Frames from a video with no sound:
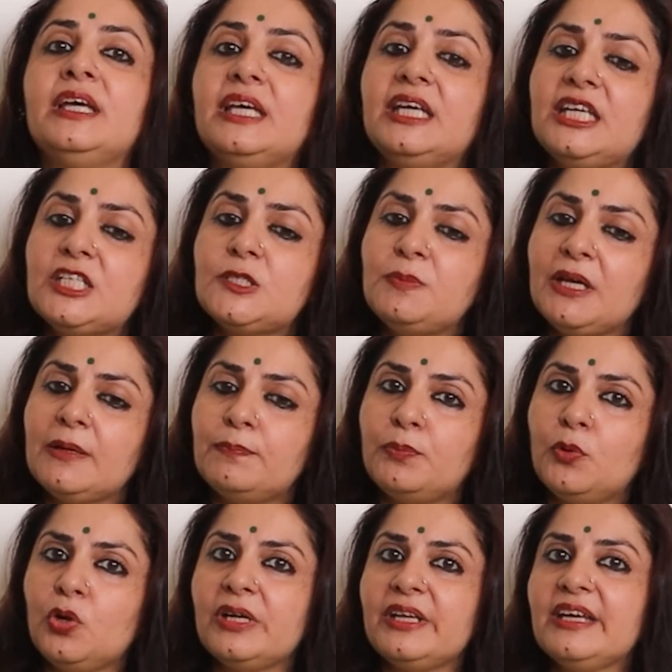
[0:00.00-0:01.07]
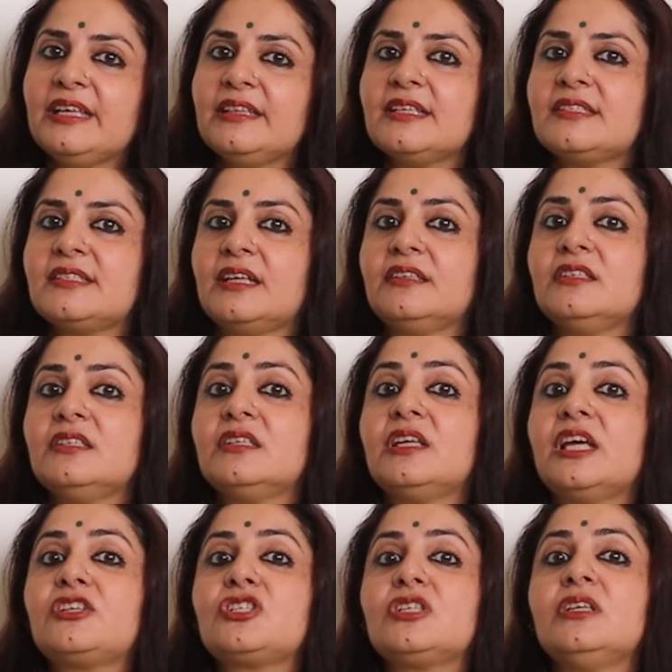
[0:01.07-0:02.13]
He is being pulled in the southern
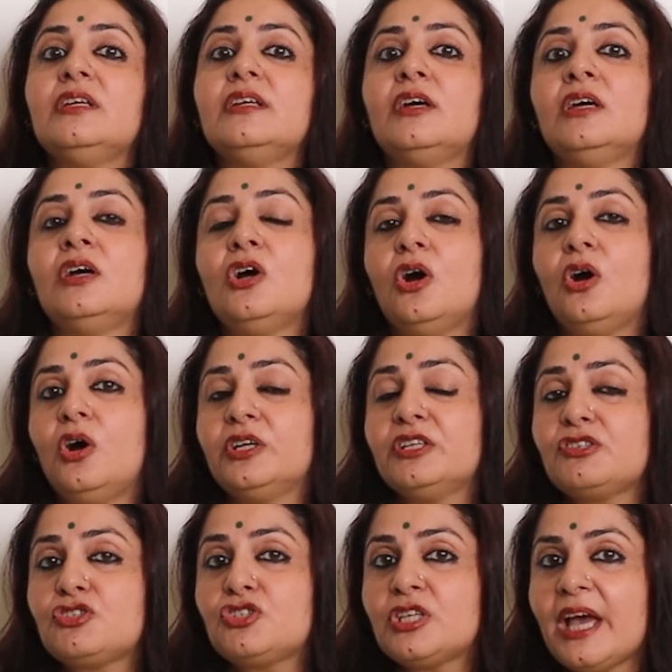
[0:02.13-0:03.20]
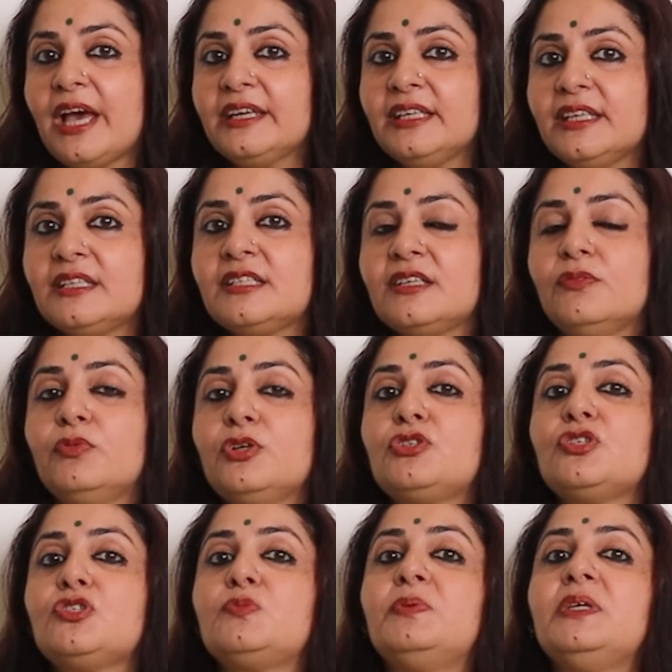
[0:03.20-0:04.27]
direction on a chariot
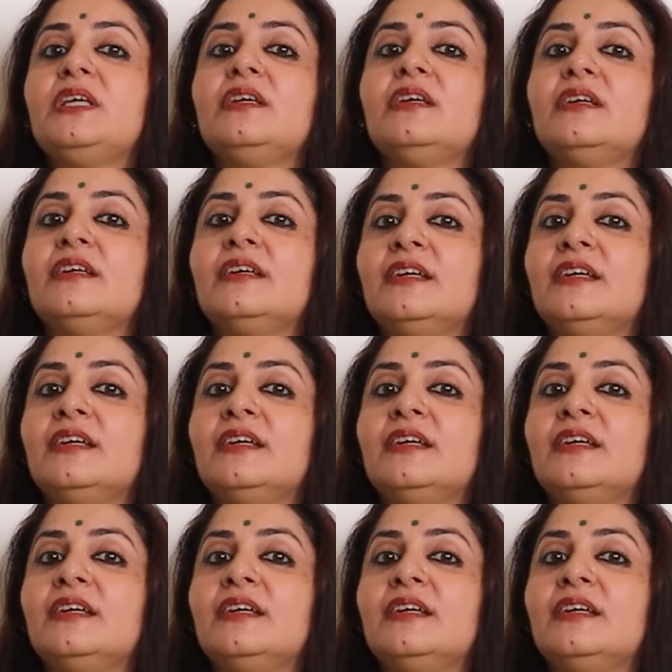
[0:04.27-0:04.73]
which is being